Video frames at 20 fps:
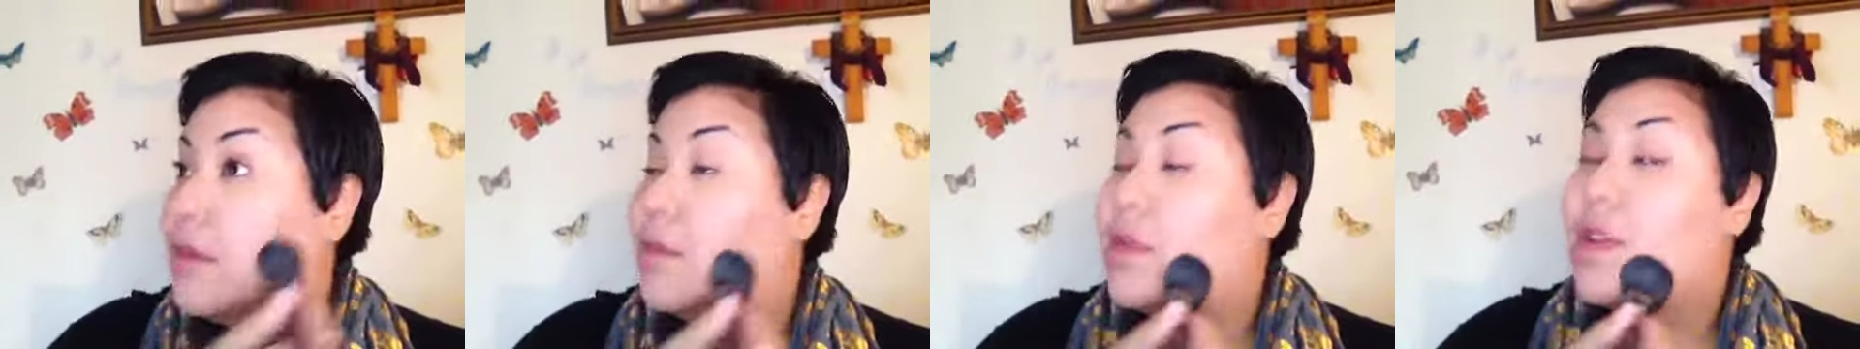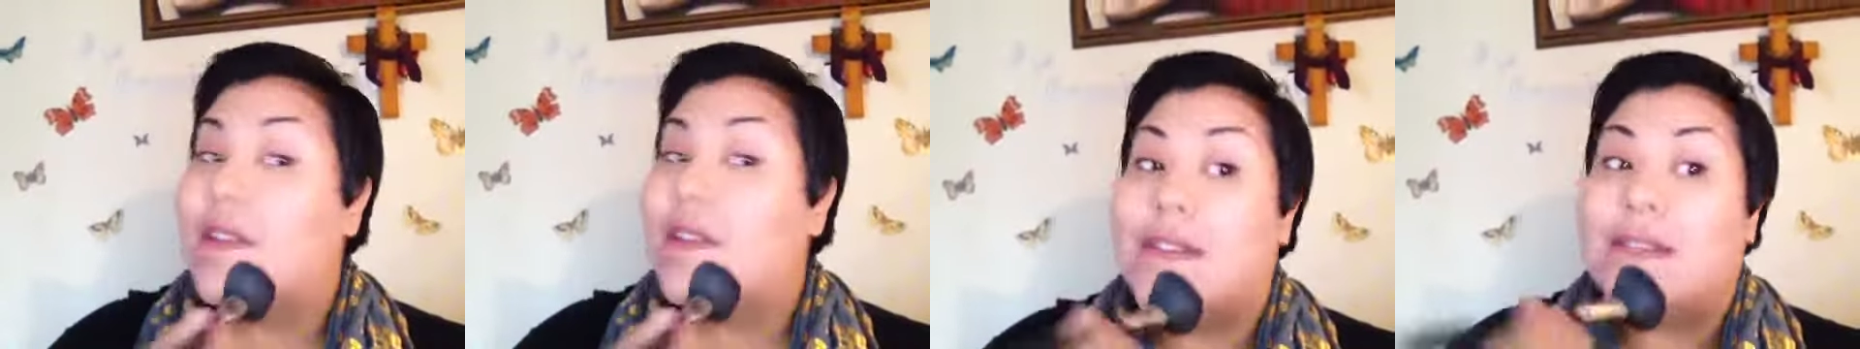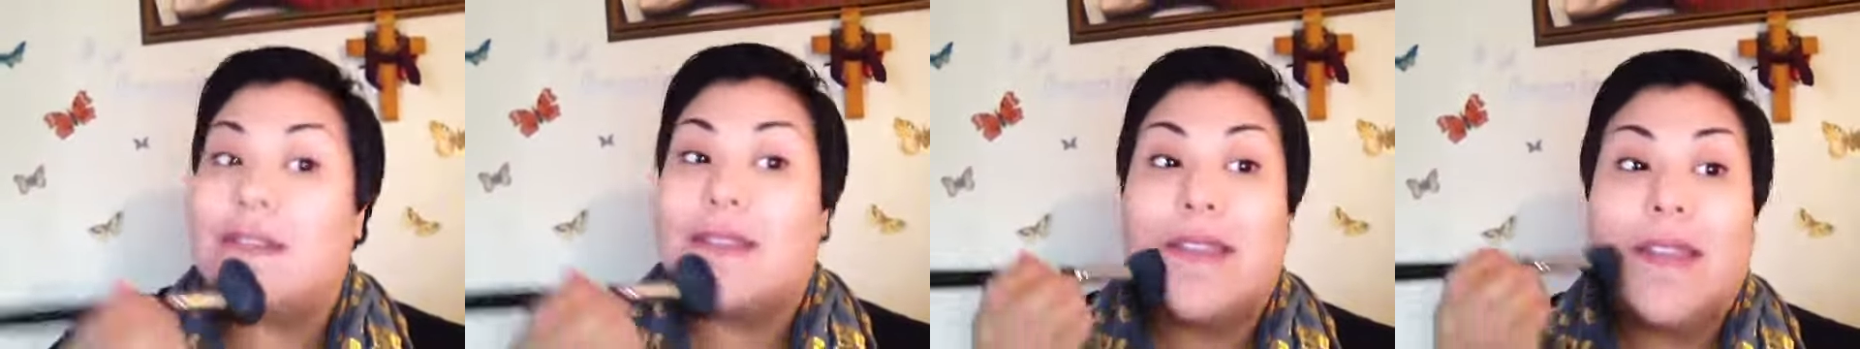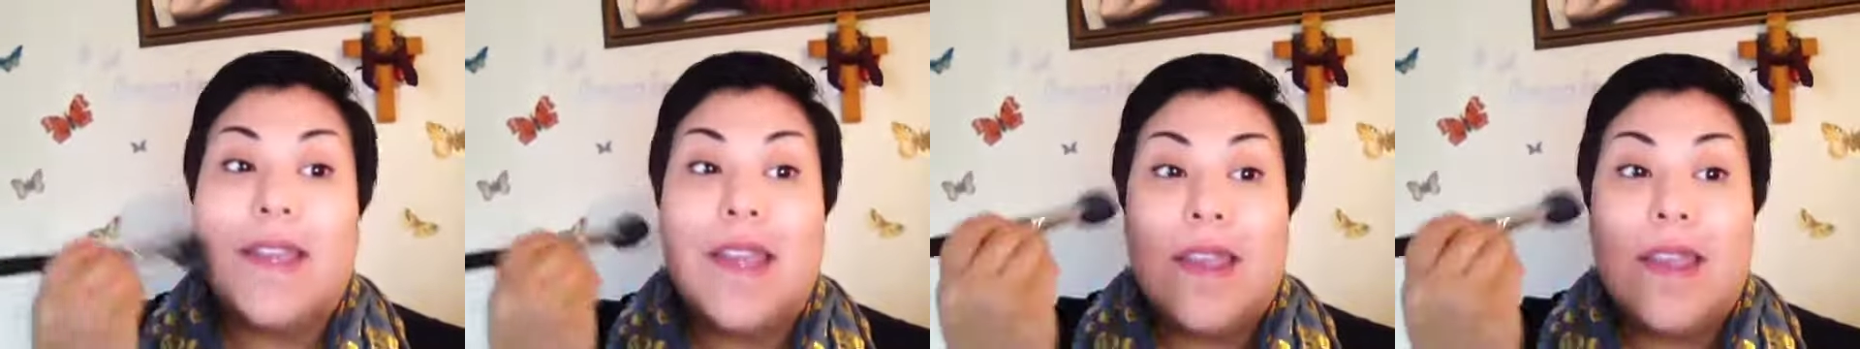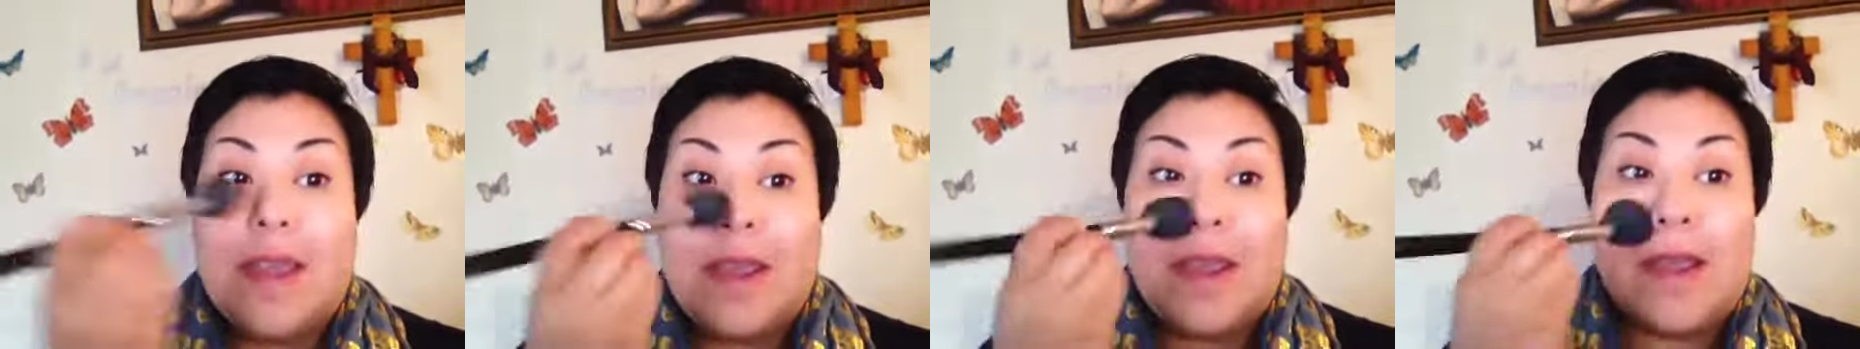I mean,
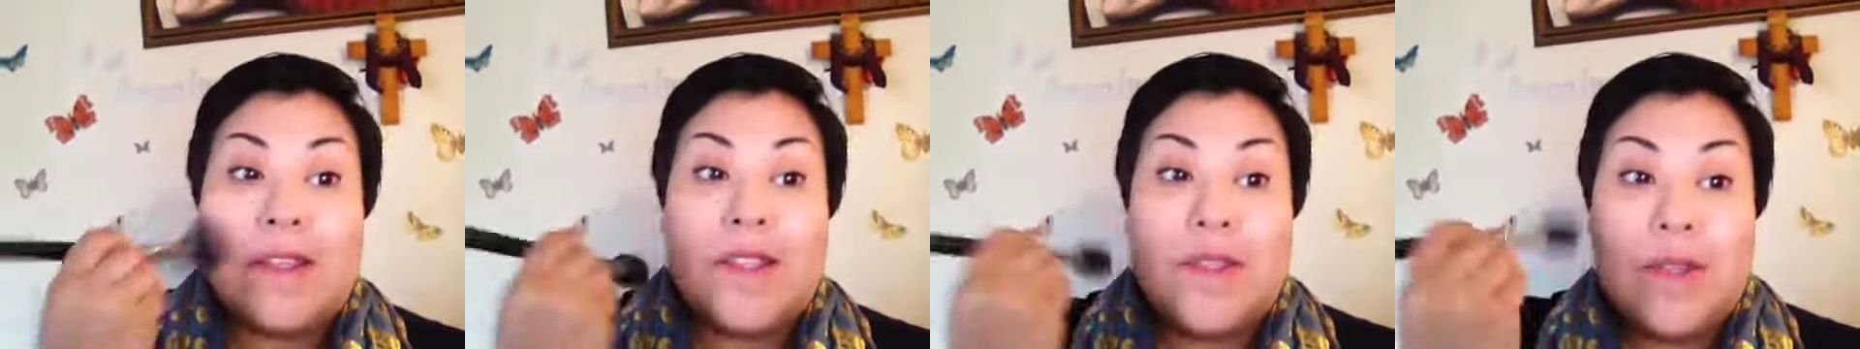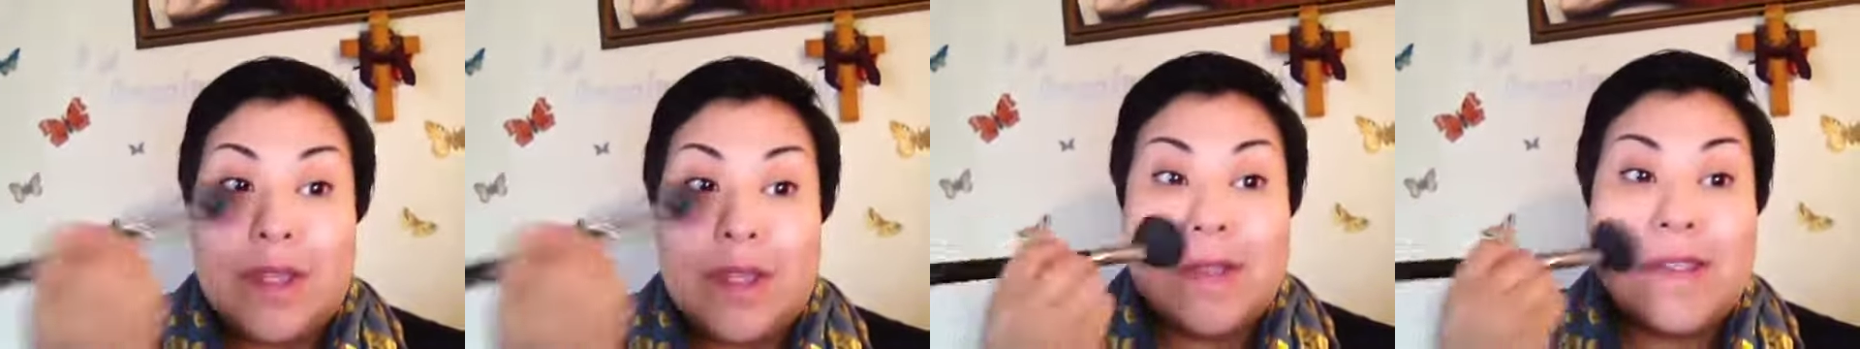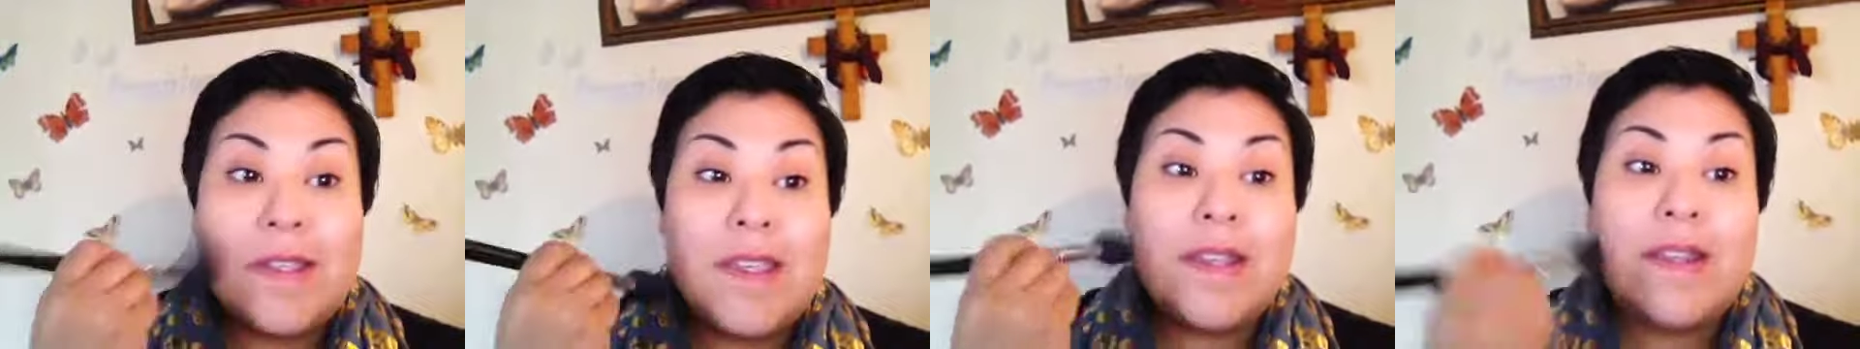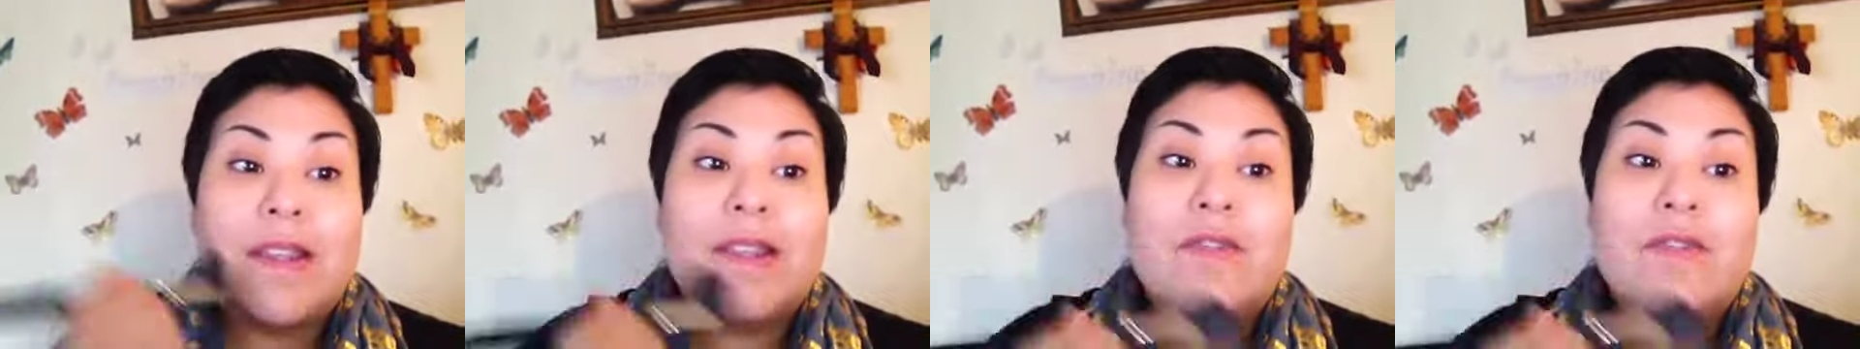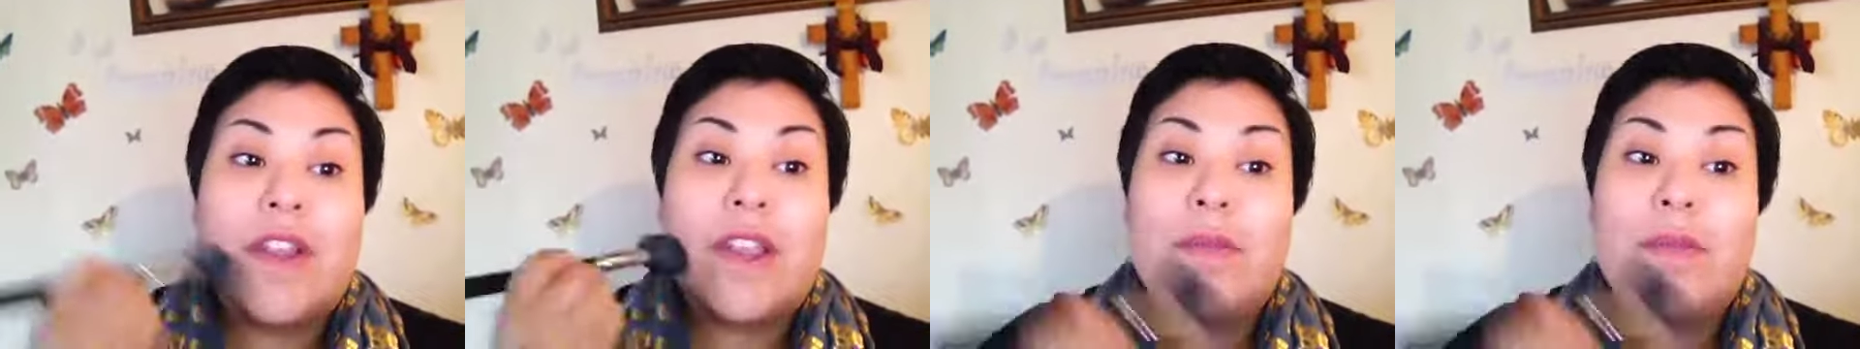as you can see, it
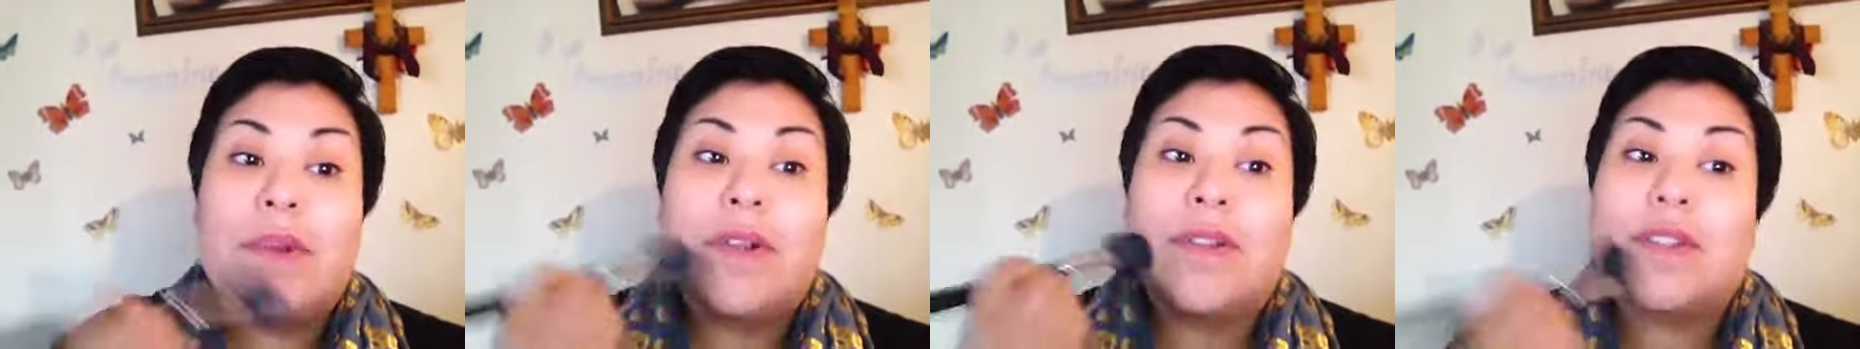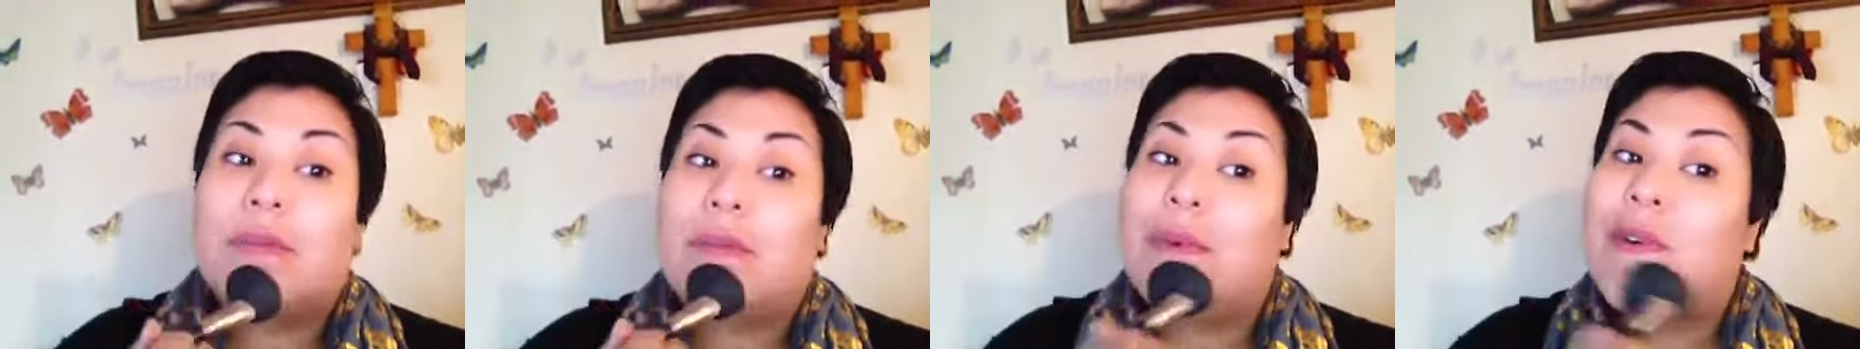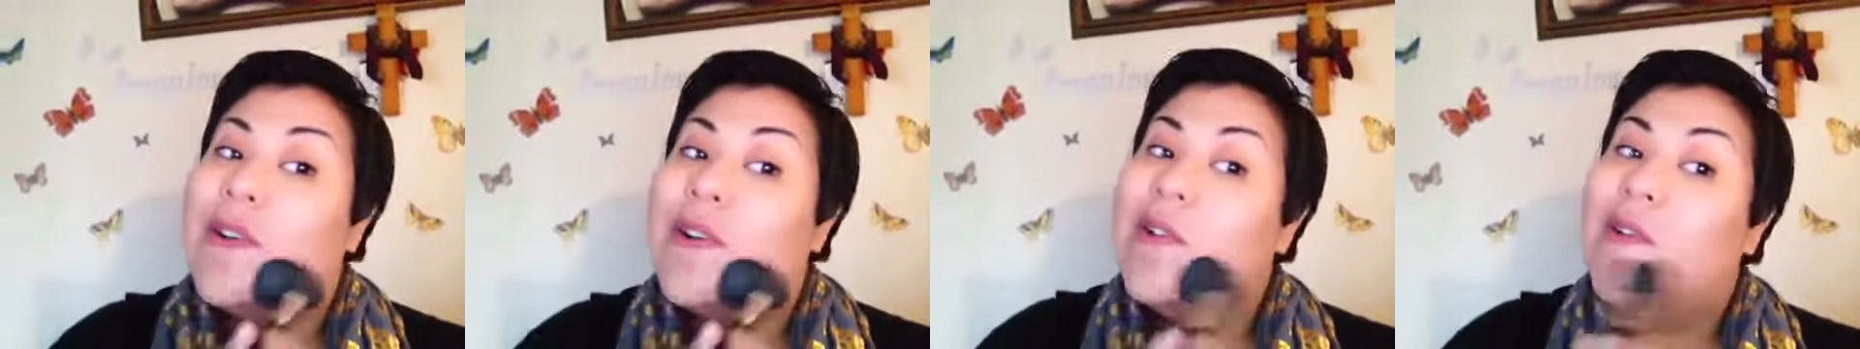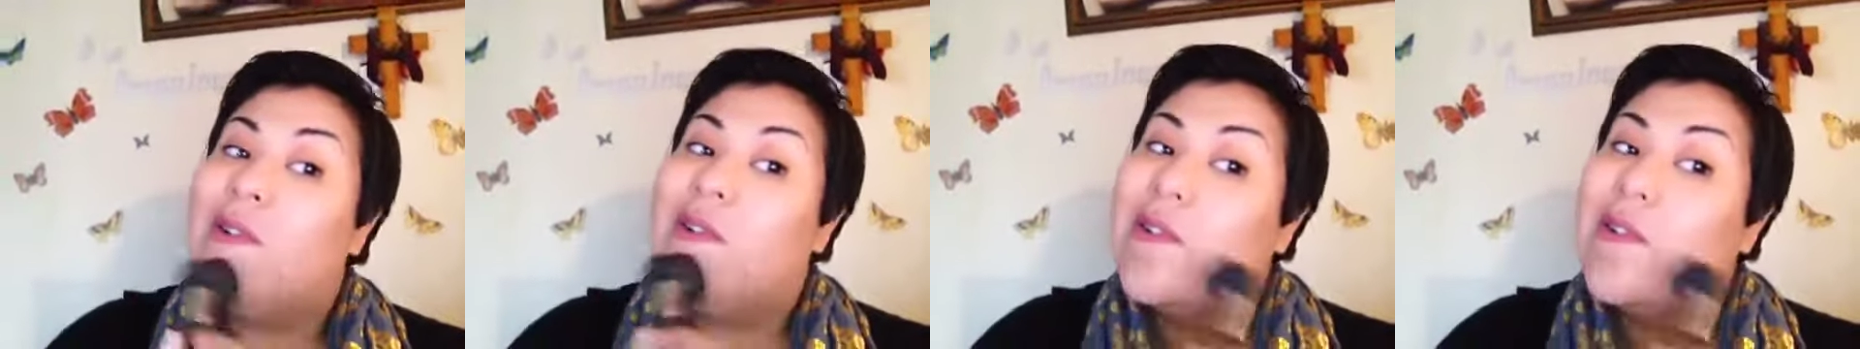is very buildable.